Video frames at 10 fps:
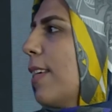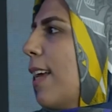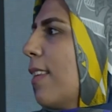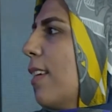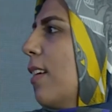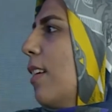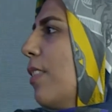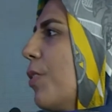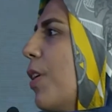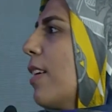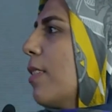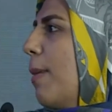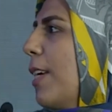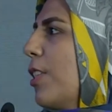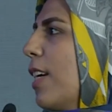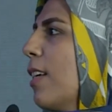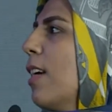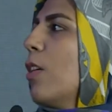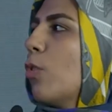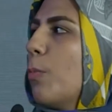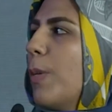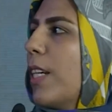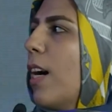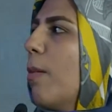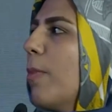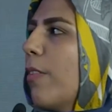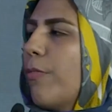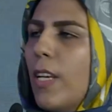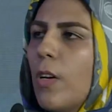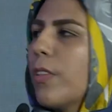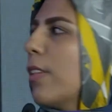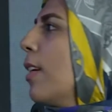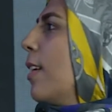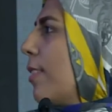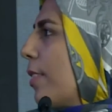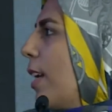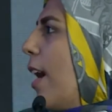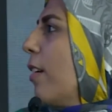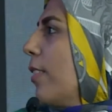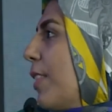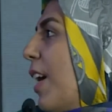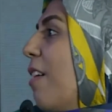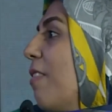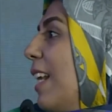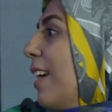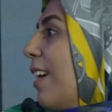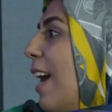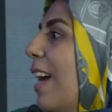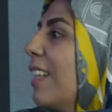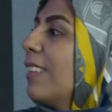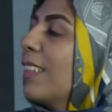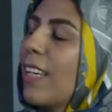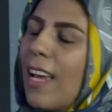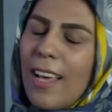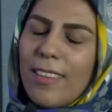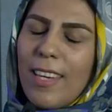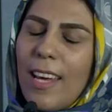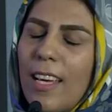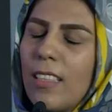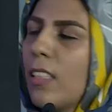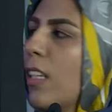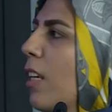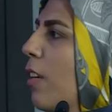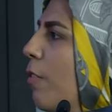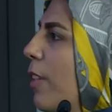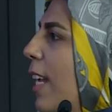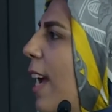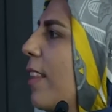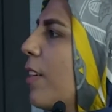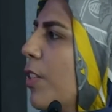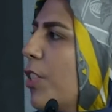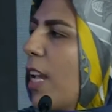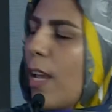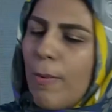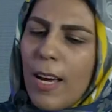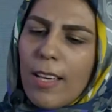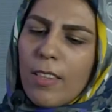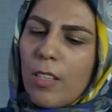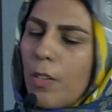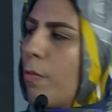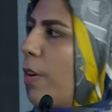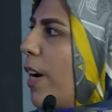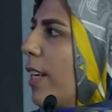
that entrust patient to become a fellow traveler, and at the end, we can reshape and revise.